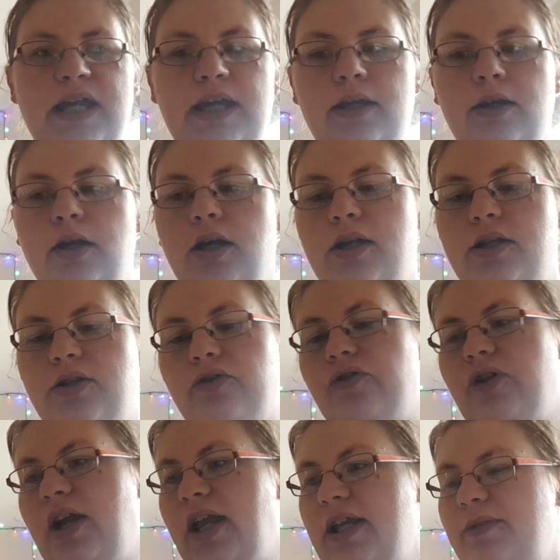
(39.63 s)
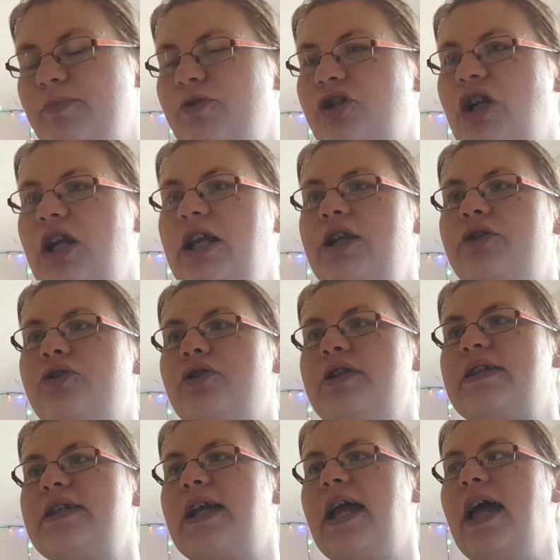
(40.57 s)
day to try and get as much cleaning
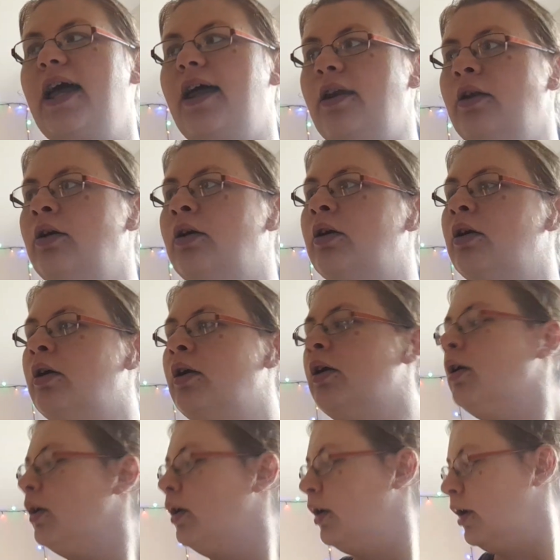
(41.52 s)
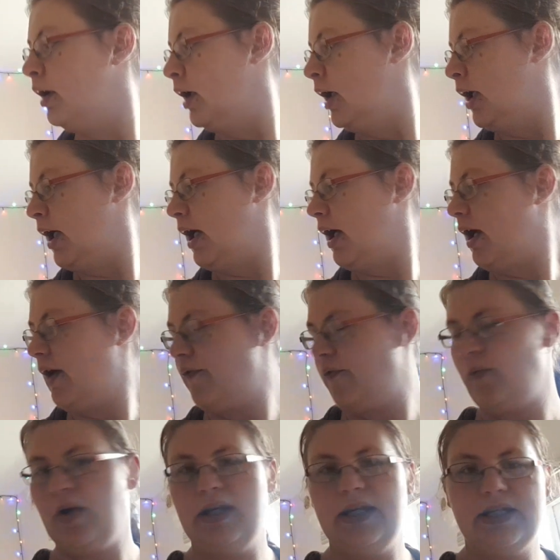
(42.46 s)
done as I can.
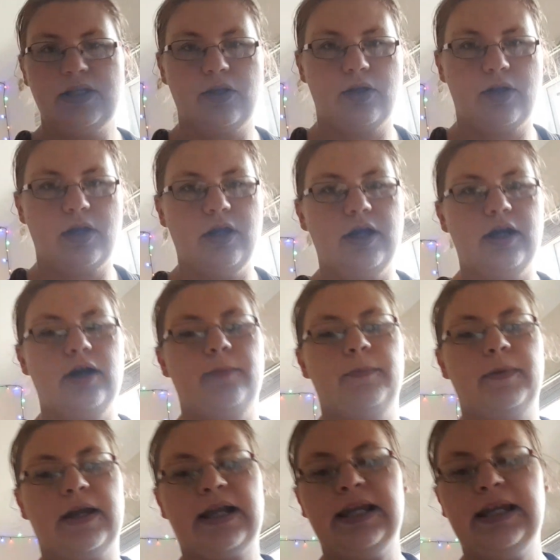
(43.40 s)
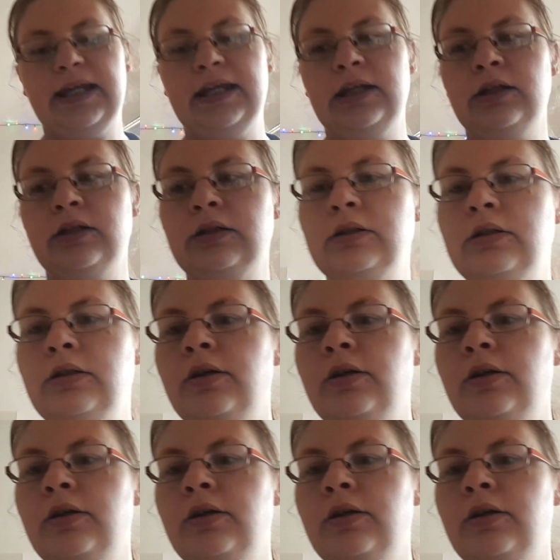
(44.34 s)
Everywhere needs a clean.